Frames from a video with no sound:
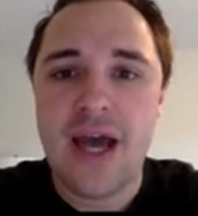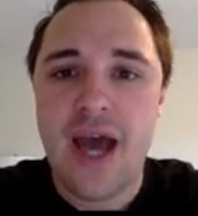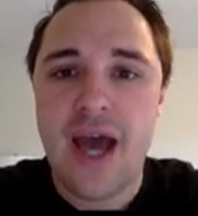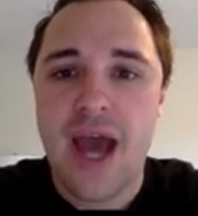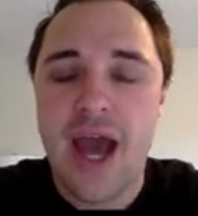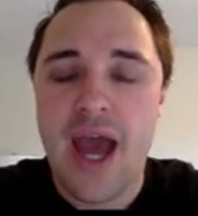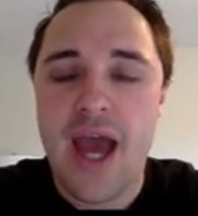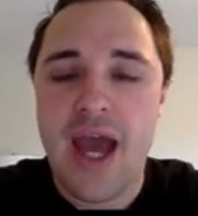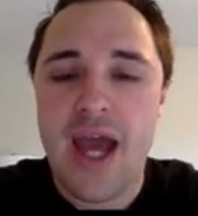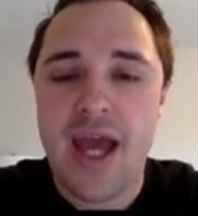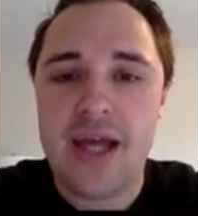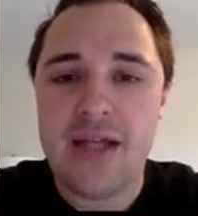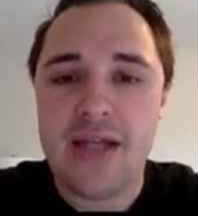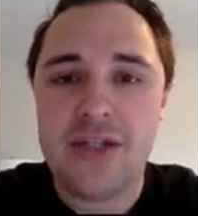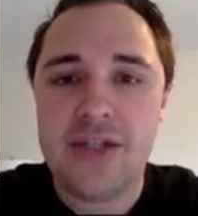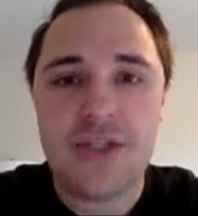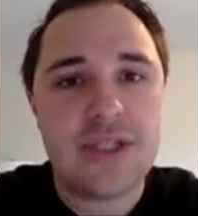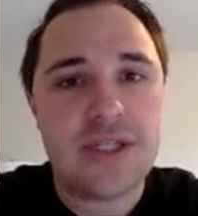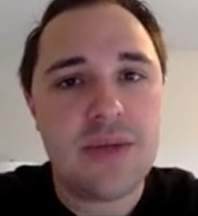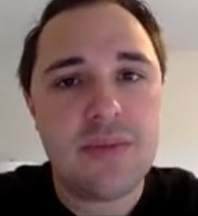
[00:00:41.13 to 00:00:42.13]
and
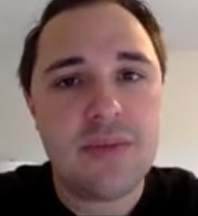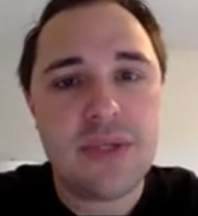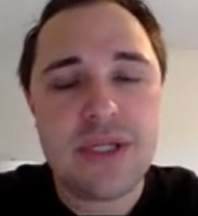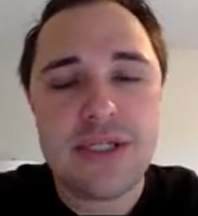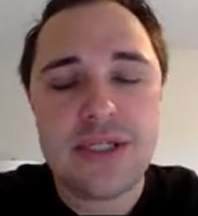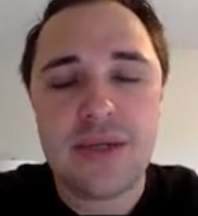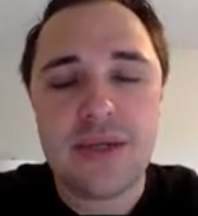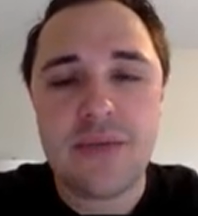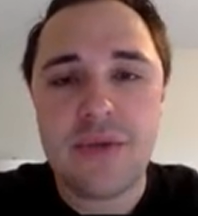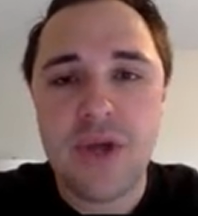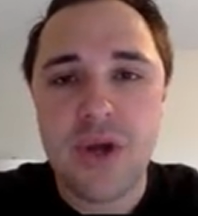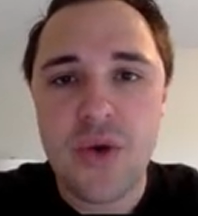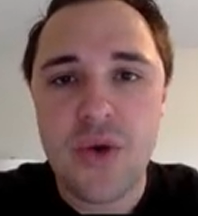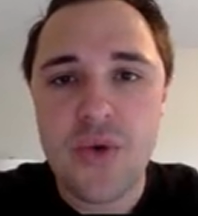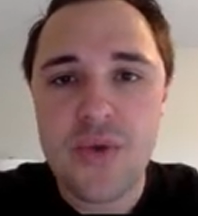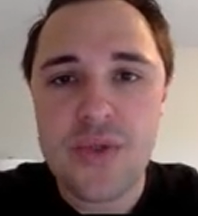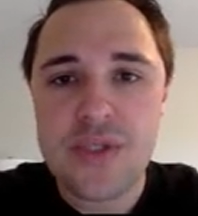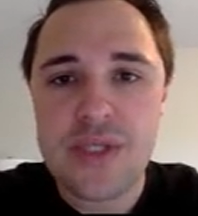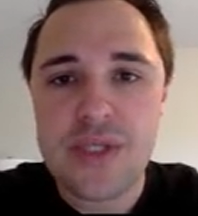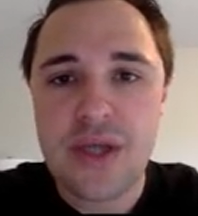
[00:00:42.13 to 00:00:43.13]
just simply some
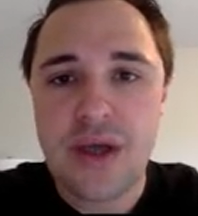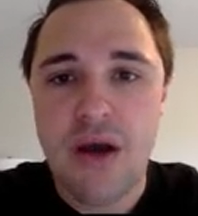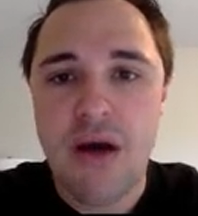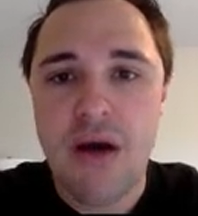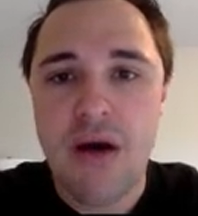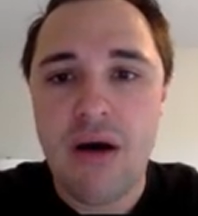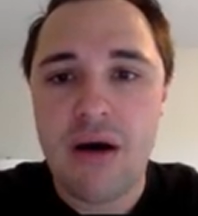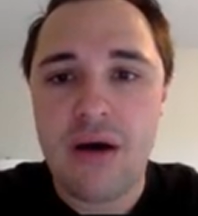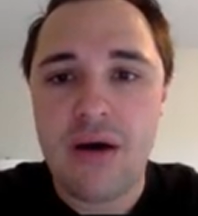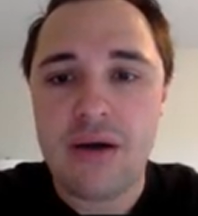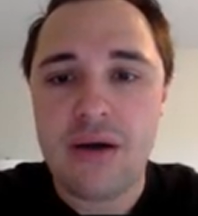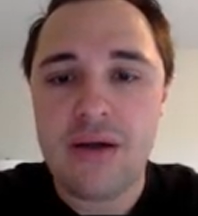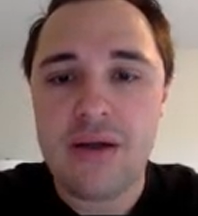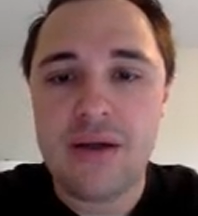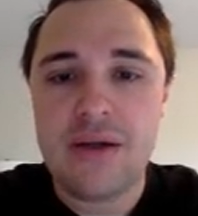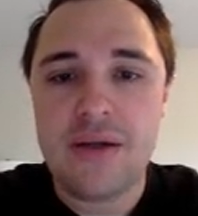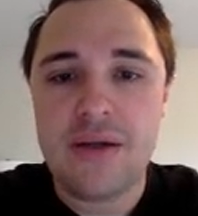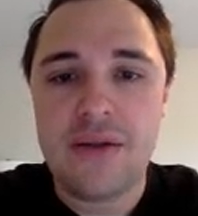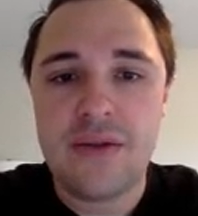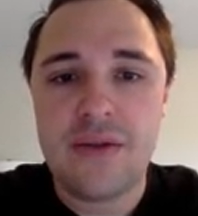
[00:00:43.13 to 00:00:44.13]
notes on
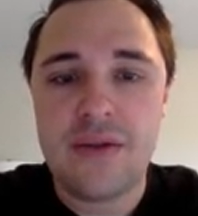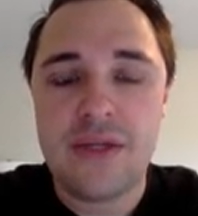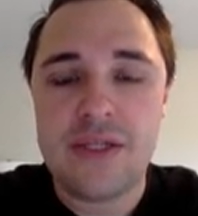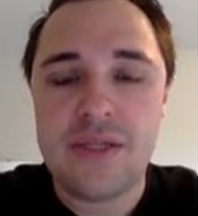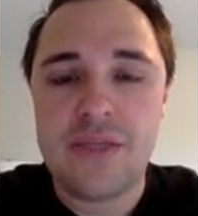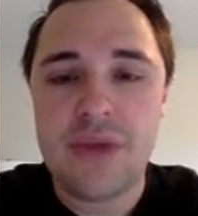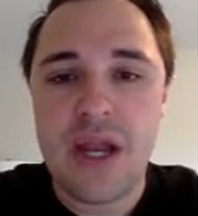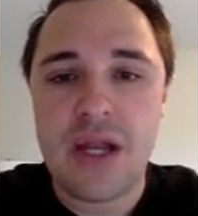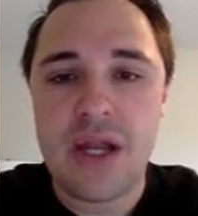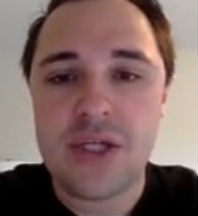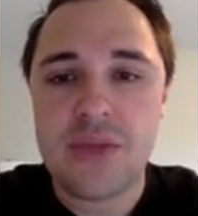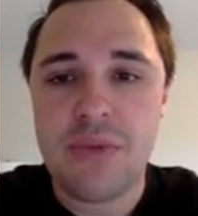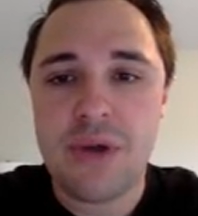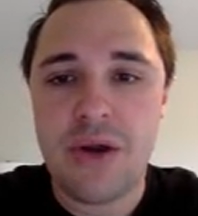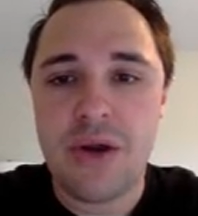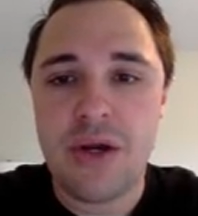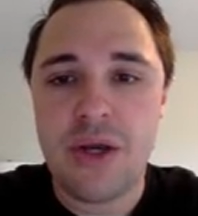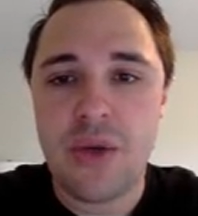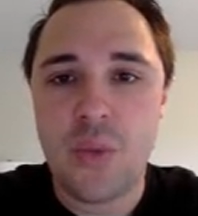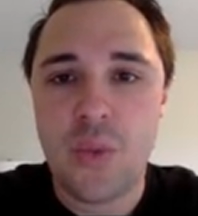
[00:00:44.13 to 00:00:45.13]
the
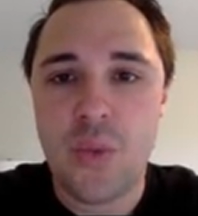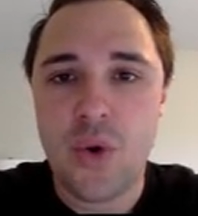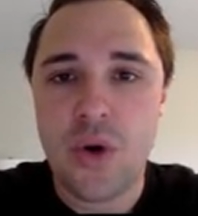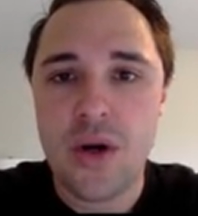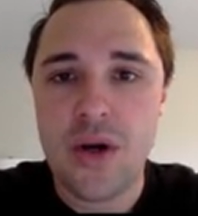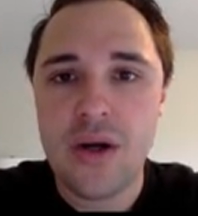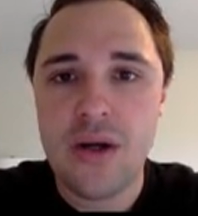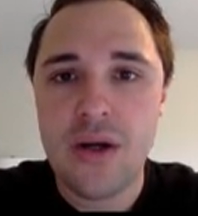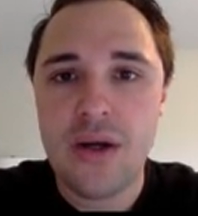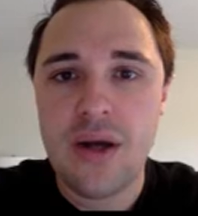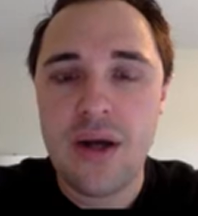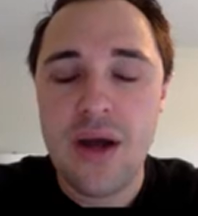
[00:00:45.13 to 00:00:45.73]
Spanish-American War.